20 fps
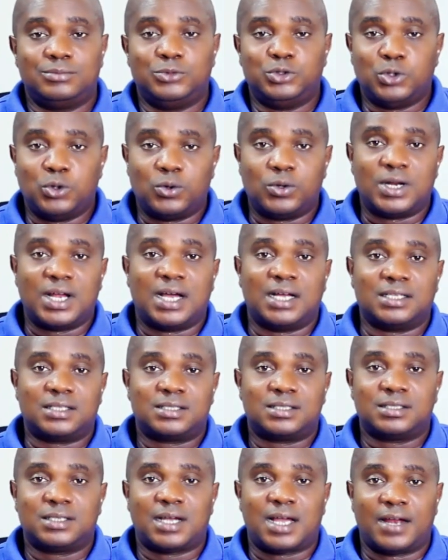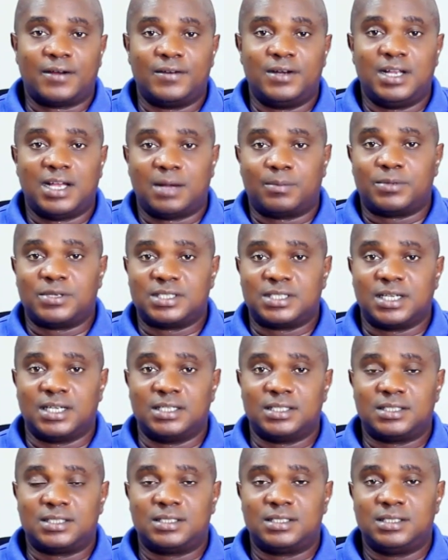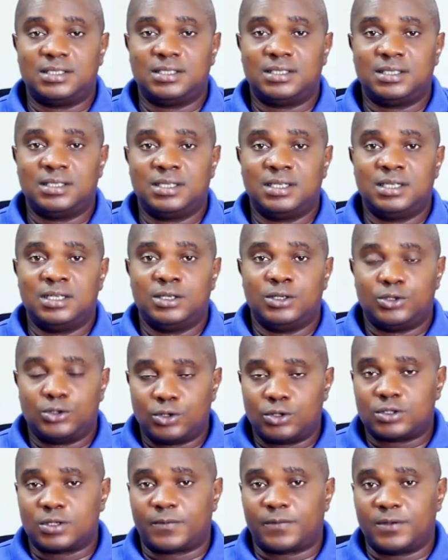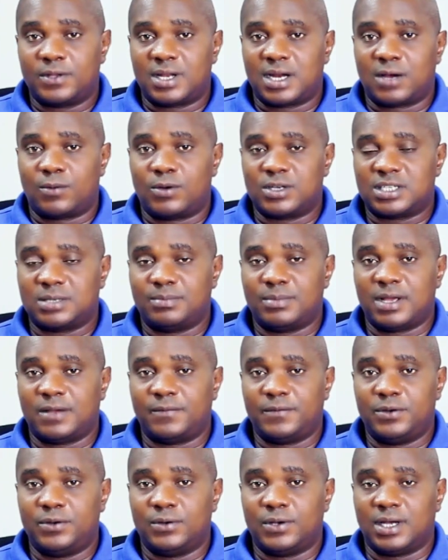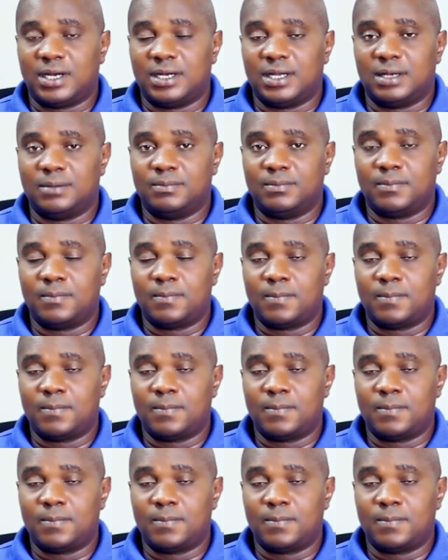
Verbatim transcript: know that I really appreciate those of you that are watching my video and um,